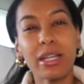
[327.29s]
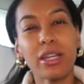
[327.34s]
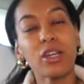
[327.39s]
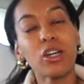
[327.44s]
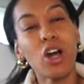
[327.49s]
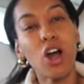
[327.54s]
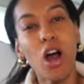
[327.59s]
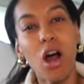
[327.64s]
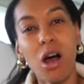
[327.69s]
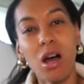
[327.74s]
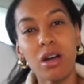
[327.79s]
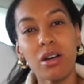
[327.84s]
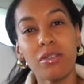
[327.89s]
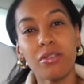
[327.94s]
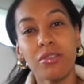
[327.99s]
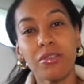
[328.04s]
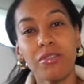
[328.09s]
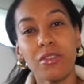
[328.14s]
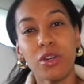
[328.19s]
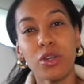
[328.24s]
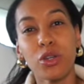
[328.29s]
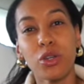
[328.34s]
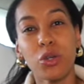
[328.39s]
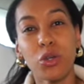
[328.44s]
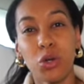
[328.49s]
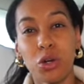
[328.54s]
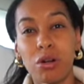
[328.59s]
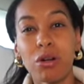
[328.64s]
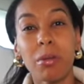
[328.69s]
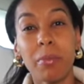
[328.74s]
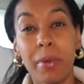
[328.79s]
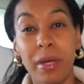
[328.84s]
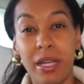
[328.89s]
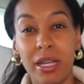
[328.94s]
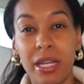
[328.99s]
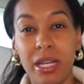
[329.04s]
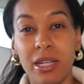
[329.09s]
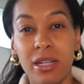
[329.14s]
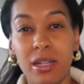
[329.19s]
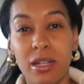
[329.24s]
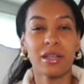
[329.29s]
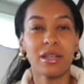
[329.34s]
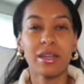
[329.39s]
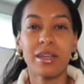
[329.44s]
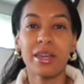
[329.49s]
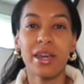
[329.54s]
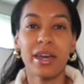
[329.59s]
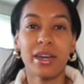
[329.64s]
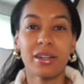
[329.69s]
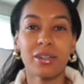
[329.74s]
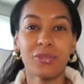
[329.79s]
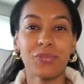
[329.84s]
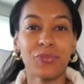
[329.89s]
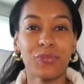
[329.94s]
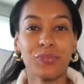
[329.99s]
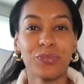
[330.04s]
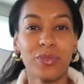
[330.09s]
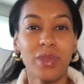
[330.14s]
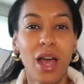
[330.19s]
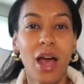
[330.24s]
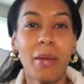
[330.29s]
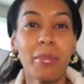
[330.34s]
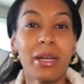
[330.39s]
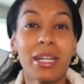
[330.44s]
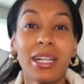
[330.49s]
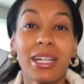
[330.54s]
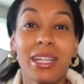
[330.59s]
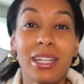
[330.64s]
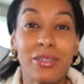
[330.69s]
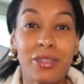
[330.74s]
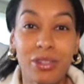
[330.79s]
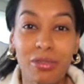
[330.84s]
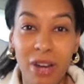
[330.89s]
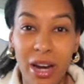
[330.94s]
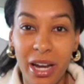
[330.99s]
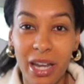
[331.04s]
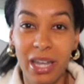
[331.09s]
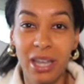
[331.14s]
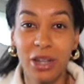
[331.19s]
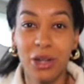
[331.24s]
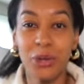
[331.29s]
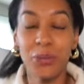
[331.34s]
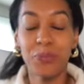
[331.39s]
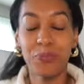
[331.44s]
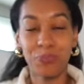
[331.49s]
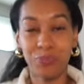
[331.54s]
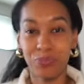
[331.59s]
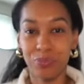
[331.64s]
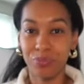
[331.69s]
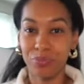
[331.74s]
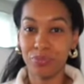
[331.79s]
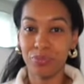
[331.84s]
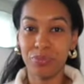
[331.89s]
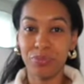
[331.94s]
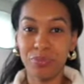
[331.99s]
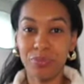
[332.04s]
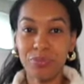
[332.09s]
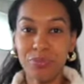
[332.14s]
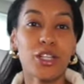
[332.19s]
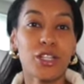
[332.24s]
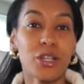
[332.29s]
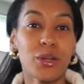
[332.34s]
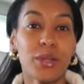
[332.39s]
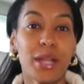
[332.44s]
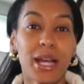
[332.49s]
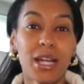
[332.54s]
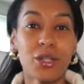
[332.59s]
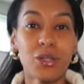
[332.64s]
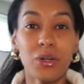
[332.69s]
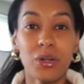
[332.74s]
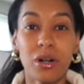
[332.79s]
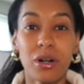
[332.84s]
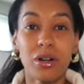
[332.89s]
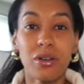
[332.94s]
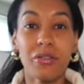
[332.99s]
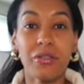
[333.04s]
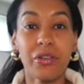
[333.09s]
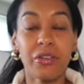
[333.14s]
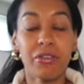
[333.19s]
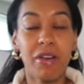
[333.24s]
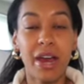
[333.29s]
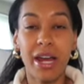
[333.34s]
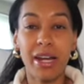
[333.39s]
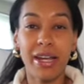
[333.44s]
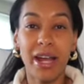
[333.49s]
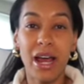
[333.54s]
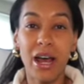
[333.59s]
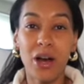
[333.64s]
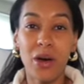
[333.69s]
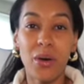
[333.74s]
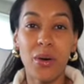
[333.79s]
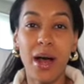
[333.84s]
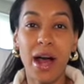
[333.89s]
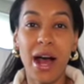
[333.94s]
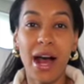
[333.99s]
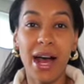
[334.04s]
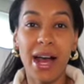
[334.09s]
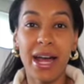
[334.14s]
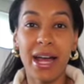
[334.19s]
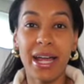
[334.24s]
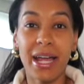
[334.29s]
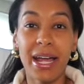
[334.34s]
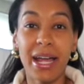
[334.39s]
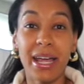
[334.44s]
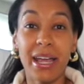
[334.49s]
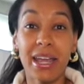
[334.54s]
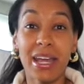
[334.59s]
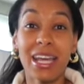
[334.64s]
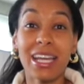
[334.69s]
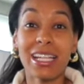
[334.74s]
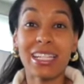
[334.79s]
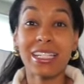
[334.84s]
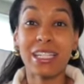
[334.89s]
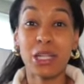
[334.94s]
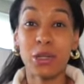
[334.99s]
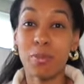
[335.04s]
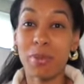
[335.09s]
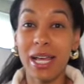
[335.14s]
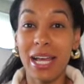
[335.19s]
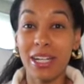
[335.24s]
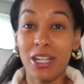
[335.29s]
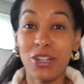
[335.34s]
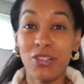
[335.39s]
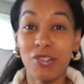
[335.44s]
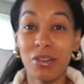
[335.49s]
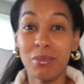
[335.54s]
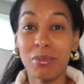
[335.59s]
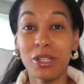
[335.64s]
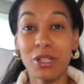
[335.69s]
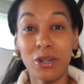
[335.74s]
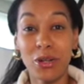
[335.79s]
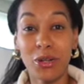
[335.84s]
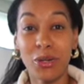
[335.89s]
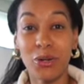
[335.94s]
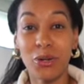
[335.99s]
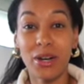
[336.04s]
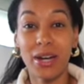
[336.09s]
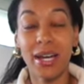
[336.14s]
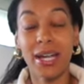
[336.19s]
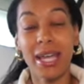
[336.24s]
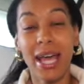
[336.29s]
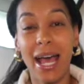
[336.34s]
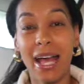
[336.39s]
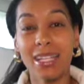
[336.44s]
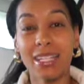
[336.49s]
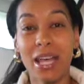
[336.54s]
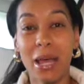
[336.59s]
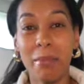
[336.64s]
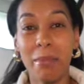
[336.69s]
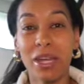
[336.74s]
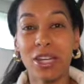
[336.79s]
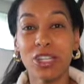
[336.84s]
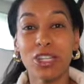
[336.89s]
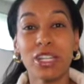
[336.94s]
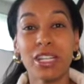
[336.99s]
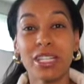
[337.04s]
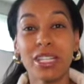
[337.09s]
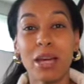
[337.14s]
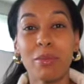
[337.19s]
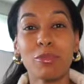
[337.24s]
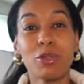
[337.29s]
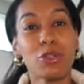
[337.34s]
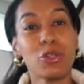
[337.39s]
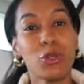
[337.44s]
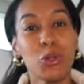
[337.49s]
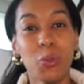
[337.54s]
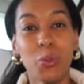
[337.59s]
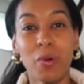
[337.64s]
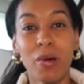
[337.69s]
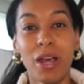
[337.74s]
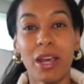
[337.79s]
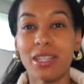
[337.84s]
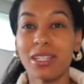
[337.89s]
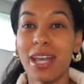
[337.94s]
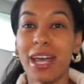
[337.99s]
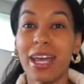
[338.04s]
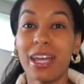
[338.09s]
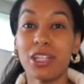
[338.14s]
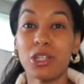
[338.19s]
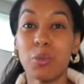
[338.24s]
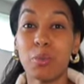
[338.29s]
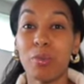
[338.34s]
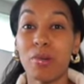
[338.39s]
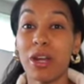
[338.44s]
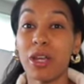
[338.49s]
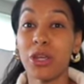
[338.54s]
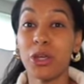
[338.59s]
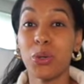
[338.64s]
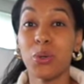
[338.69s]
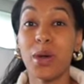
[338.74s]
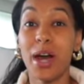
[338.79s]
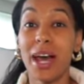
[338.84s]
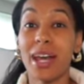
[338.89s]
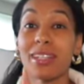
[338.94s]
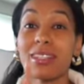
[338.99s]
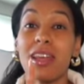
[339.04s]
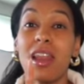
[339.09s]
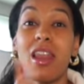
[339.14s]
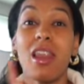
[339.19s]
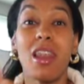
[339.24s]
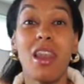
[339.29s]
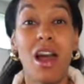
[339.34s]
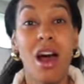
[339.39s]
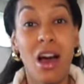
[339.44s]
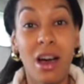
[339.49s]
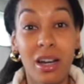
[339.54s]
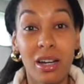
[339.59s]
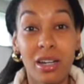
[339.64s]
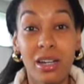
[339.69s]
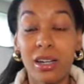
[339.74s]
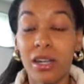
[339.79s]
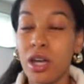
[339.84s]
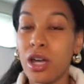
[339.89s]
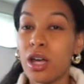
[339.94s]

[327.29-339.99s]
carve your opinion. Yeah, I'm gonna leave it right here. So that's all for right now. I did plan a trip to New York, as I mentioned. I'm super excited to bring you guys along.